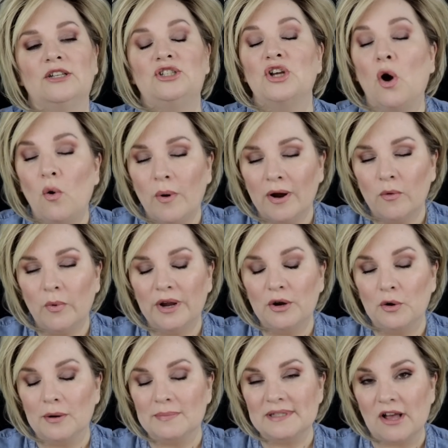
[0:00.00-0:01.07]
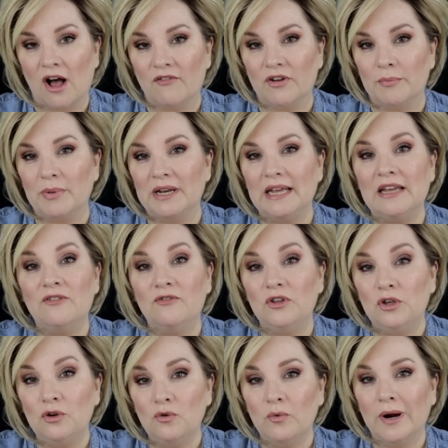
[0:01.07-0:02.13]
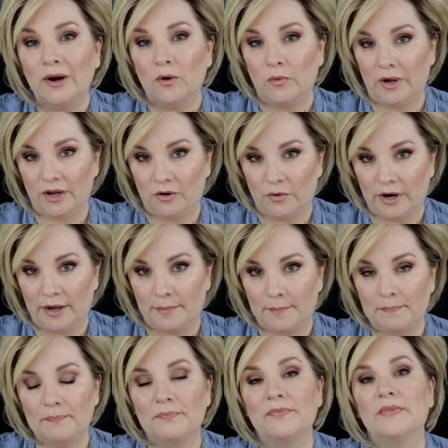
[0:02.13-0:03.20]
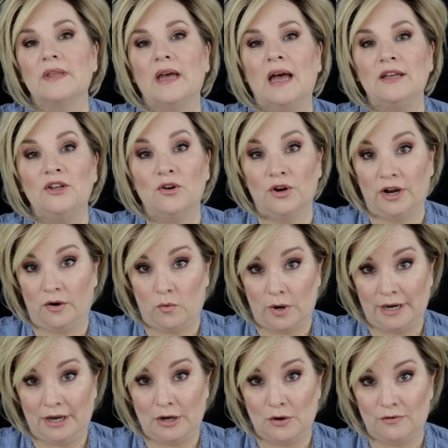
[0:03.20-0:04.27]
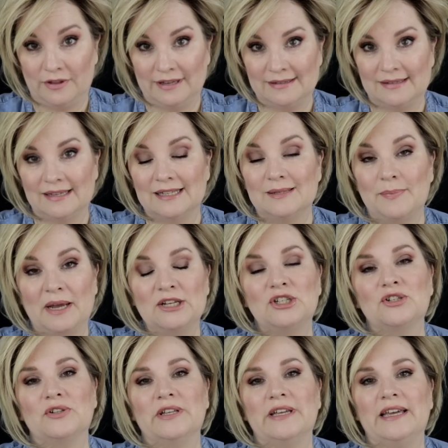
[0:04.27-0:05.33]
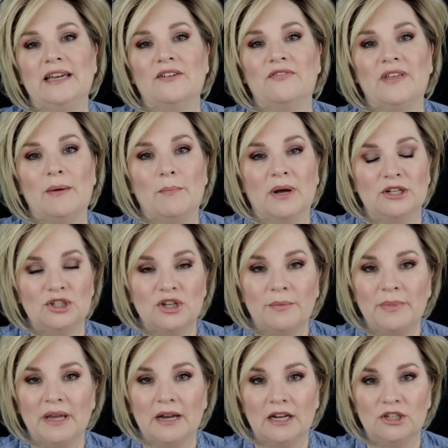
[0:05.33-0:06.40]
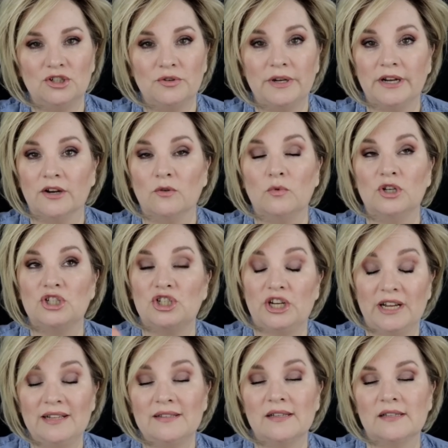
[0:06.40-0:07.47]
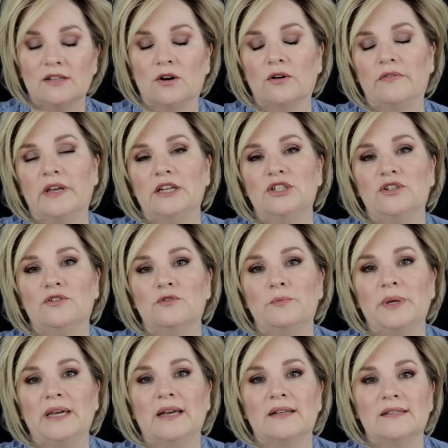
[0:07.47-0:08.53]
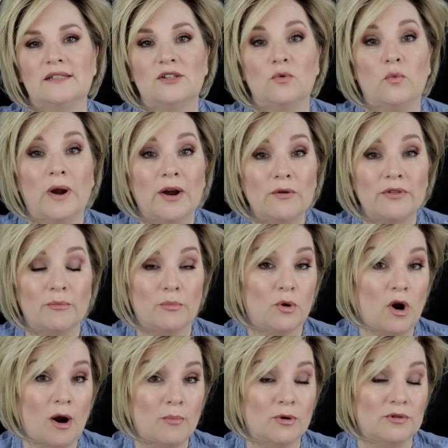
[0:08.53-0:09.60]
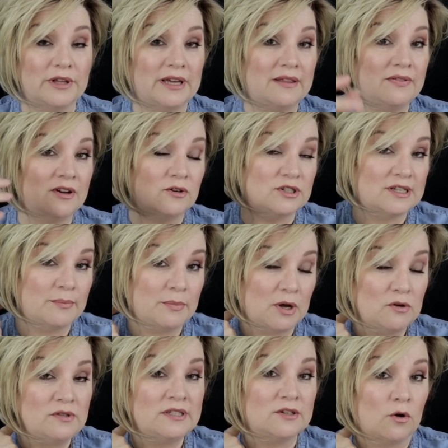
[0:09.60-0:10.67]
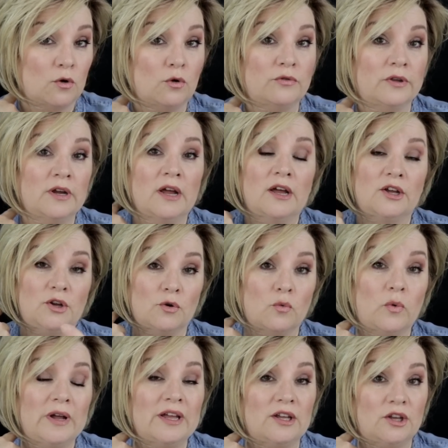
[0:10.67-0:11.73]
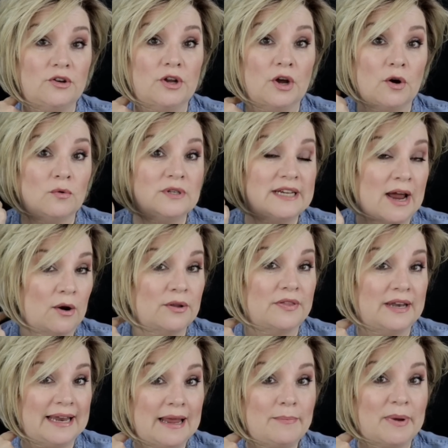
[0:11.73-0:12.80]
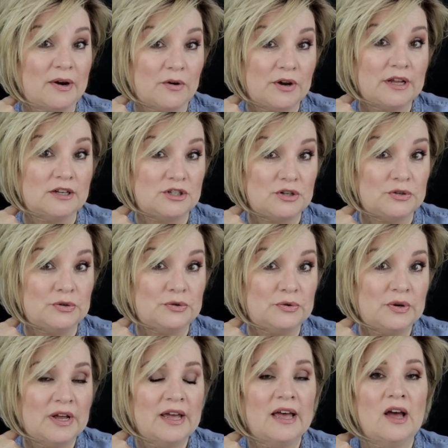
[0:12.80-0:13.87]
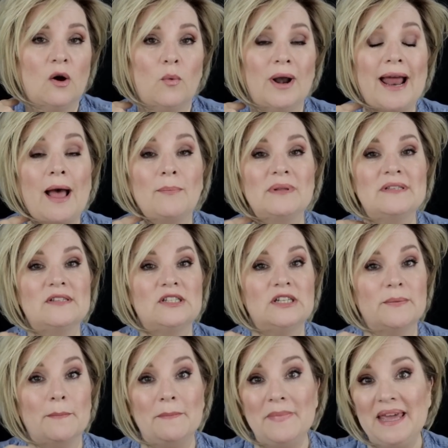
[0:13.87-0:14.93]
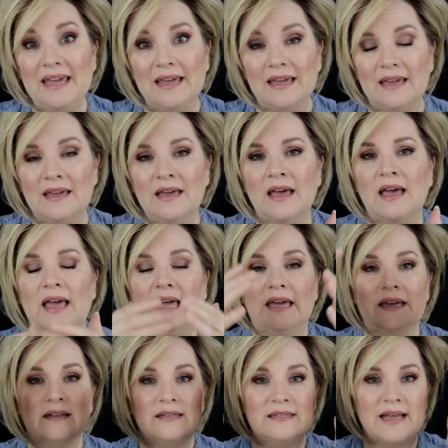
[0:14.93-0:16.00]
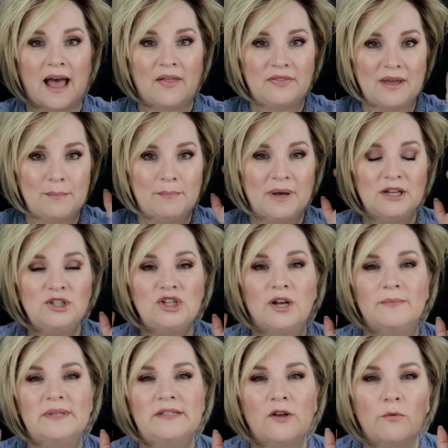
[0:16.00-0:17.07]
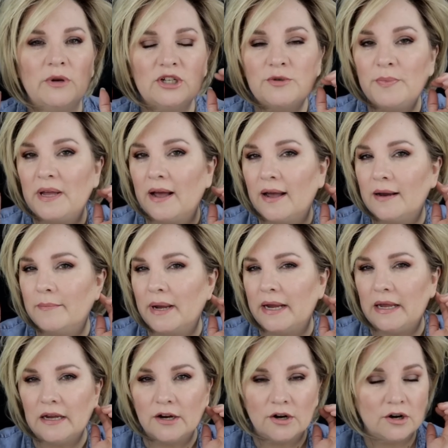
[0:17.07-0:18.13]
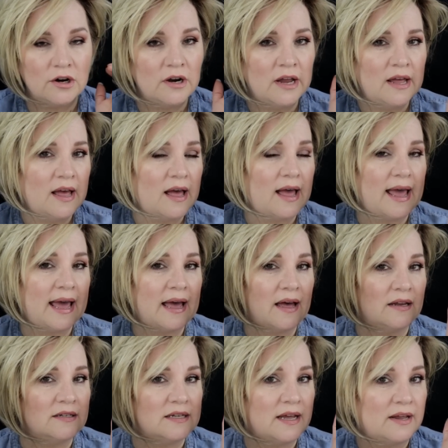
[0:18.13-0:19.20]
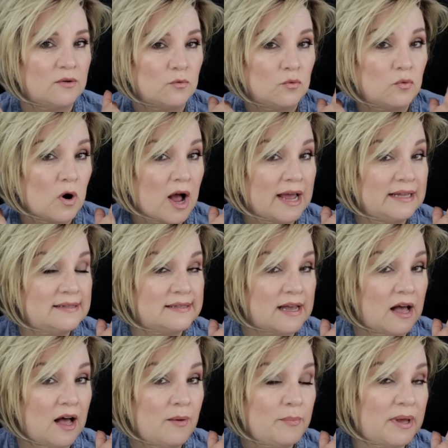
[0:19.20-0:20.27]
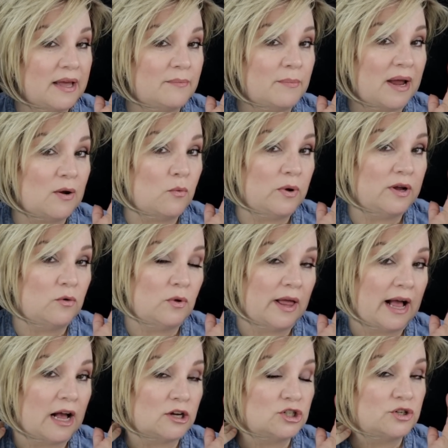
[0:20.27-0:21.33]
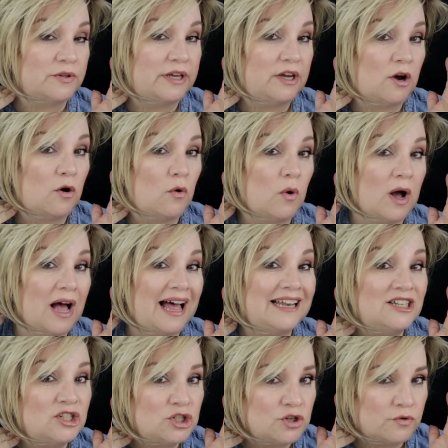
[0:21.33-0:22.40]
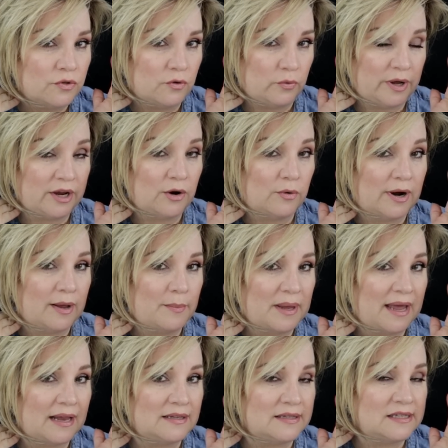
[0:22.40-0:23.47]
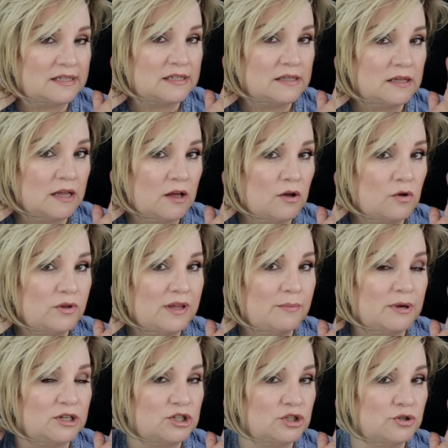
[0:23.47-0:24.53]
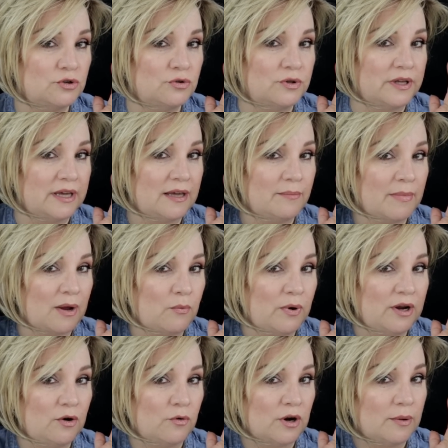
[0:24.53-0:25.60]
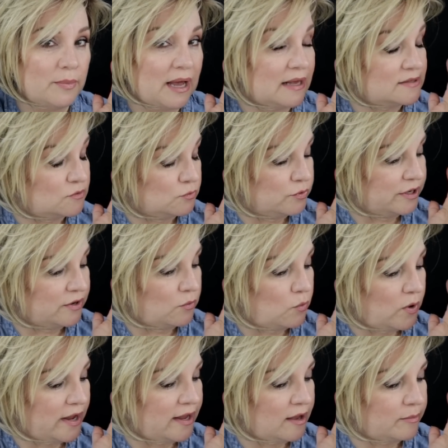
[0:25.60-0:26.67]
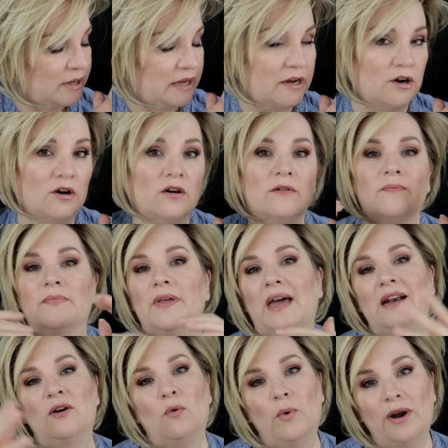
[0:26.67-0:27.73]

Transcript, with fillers: don't wear wig grips often, but if you wear a wig grip, uh, you're going to want to know this, especially if they bunch up behind your ear, which chances are they do, because to wear them properly, they're supposed to hold your wig, you know, down in the nape area too. What happens to me is that they bunch up so much behind my ear and it rides up and my wig will actually go under the wig grip and slowly but surely my wig grip has ridden way up here. I don't